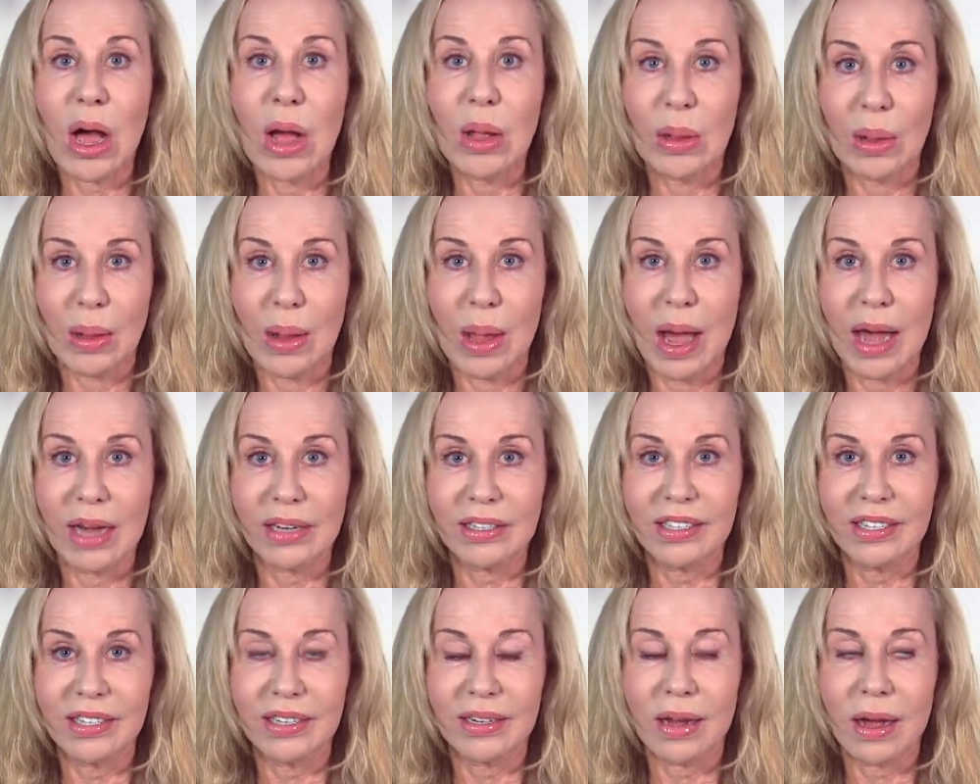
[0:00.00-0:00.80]
a
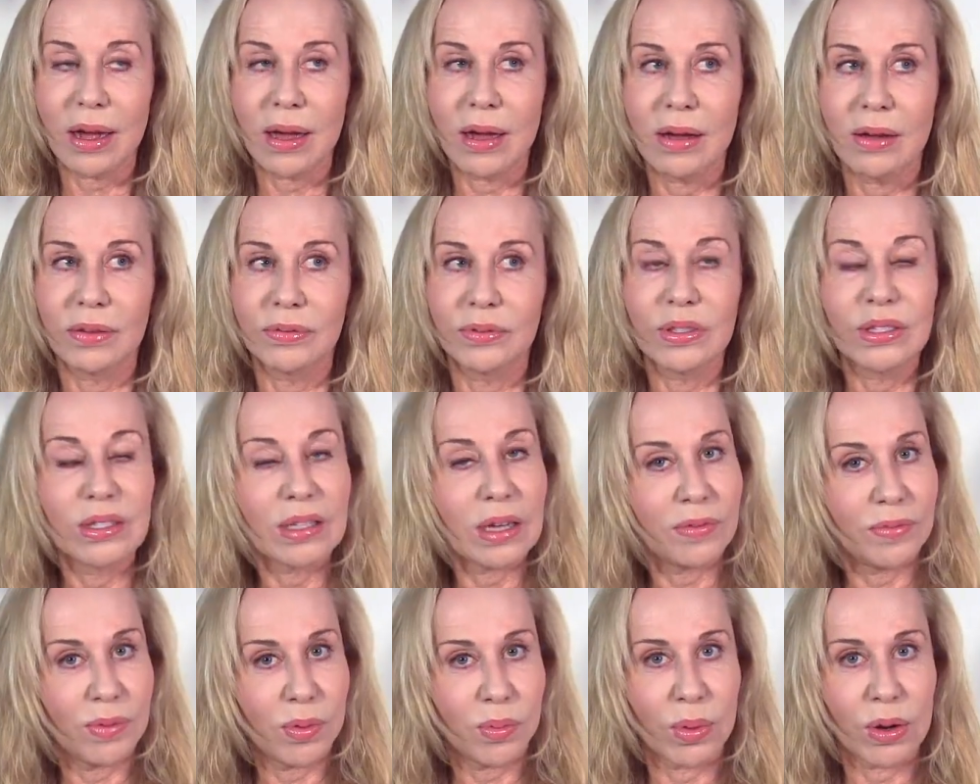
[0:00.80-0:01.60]
lot of
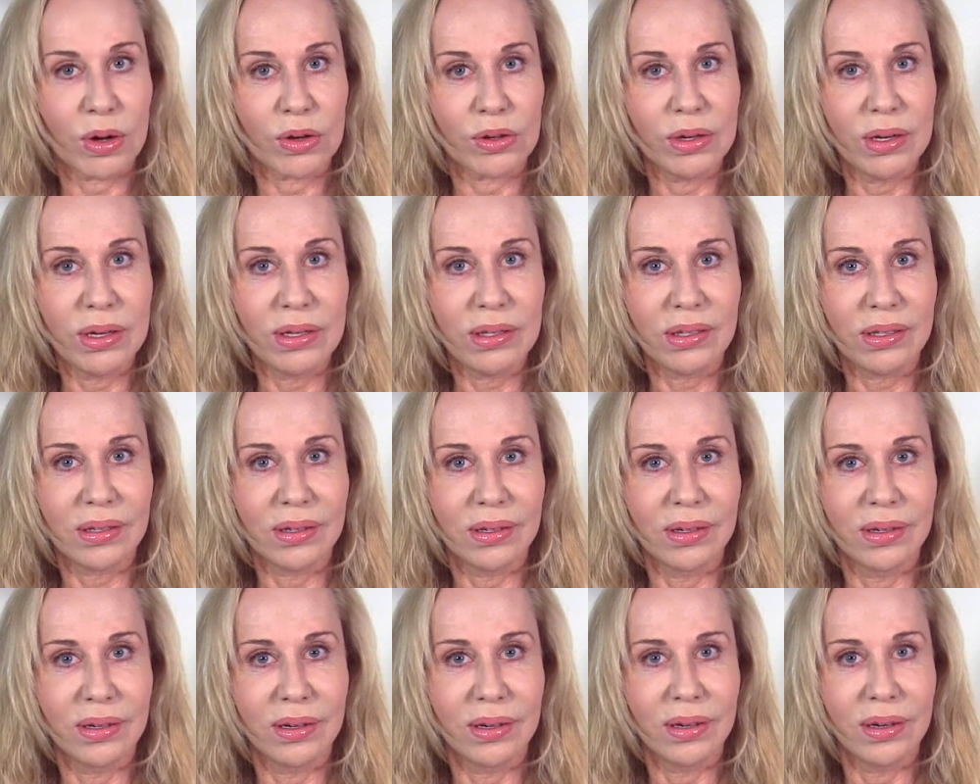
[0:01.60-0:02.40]
self-awareness